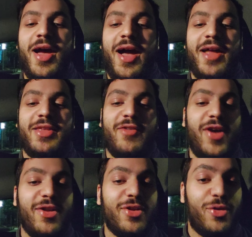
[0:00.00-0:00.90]
And I've
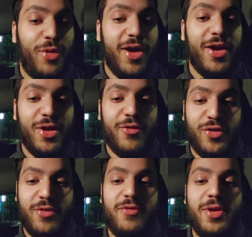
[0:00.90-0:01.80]
had quite a lot of
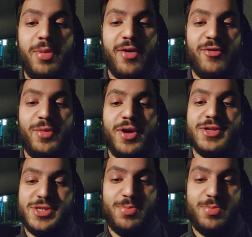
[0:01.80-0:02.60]
good feedback from you guys,